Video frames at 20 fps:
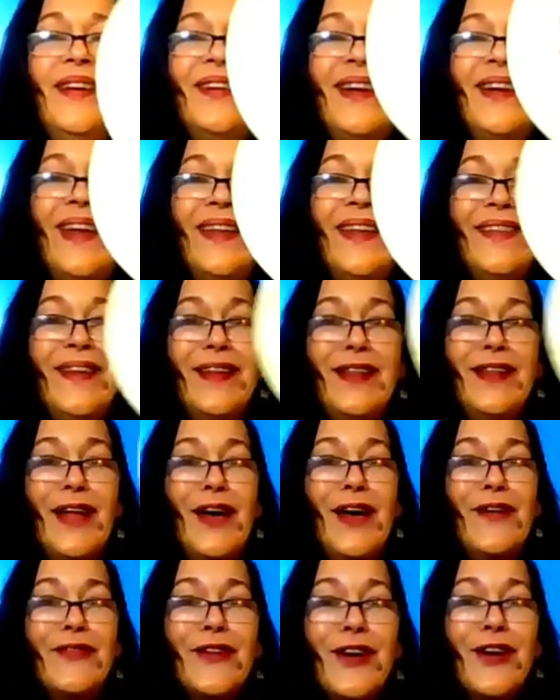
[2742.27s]
You're getting the
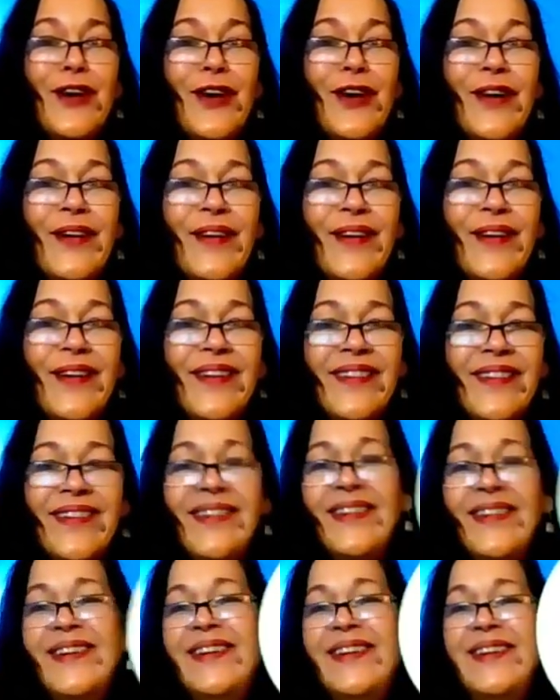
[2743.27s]
love card.
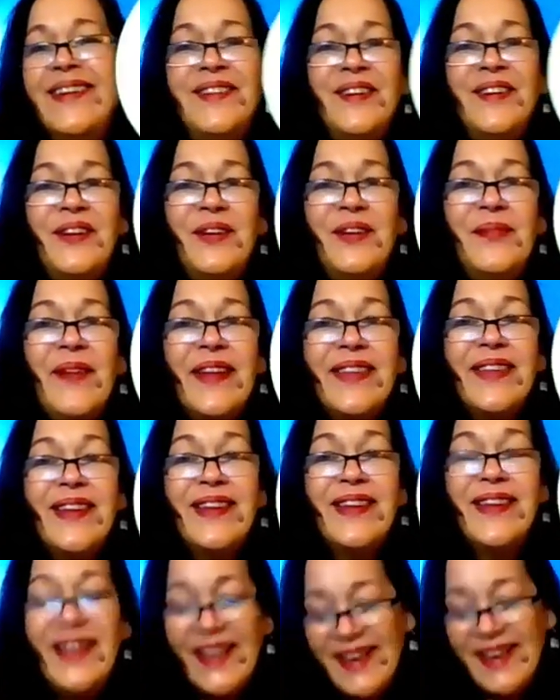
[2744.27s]
It's all about
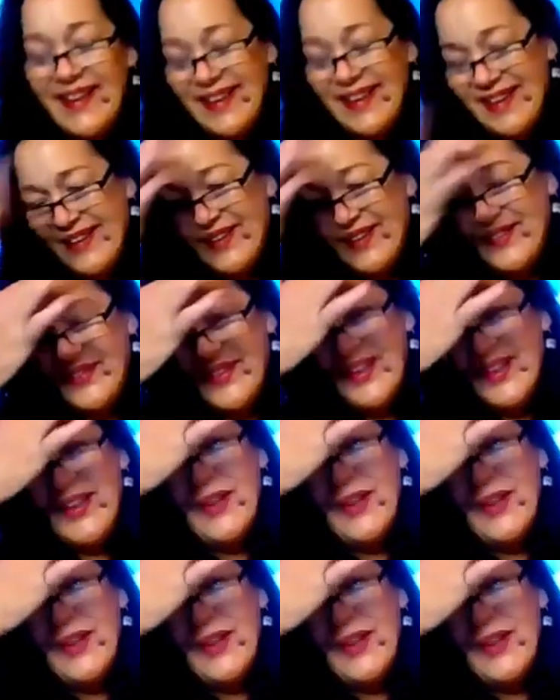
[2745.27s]
the love,